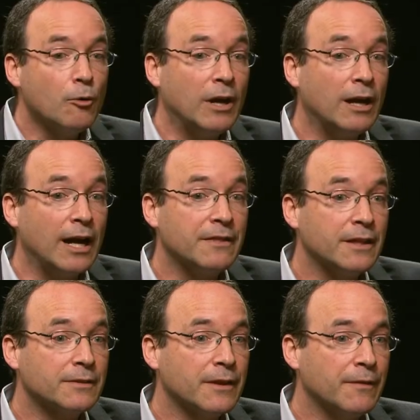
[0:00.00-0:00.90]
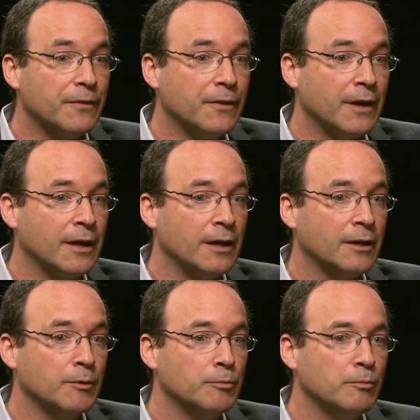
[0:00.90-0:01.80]
Well, I think that
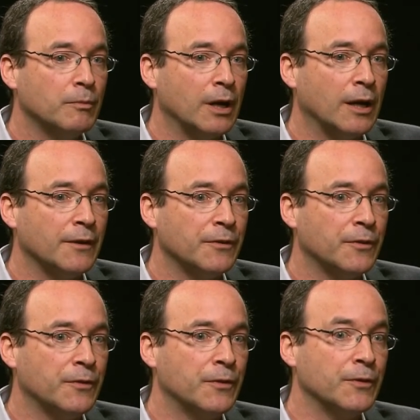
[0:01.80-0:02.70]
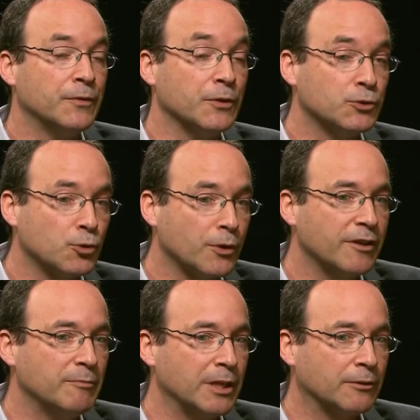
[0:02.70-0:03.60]
the
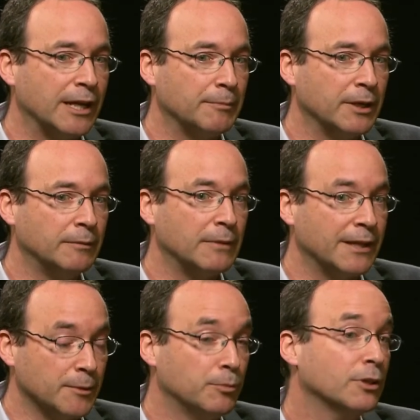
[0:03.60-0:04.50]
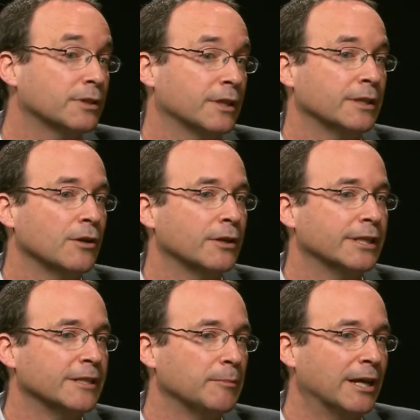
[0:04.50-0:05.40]
story of Milarepa and the book, The
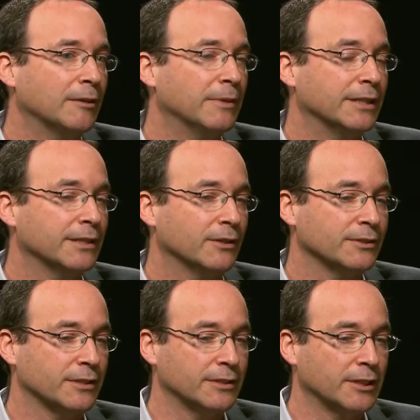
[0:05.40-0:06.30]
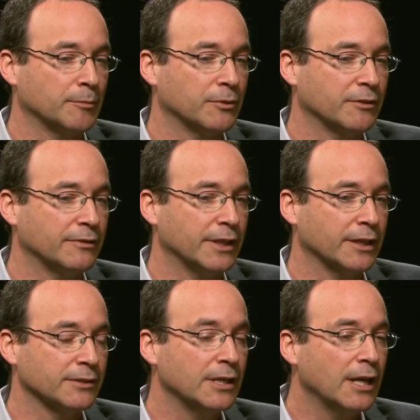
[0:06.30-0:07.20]
Yogin and the Madman, tells us a number of
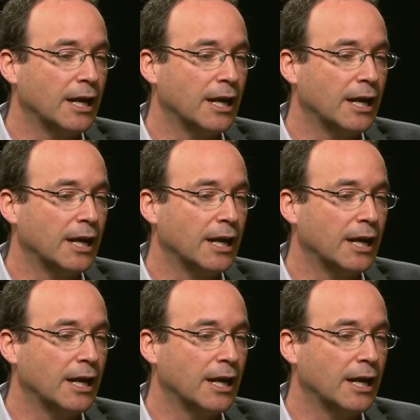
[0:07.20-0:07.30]
things.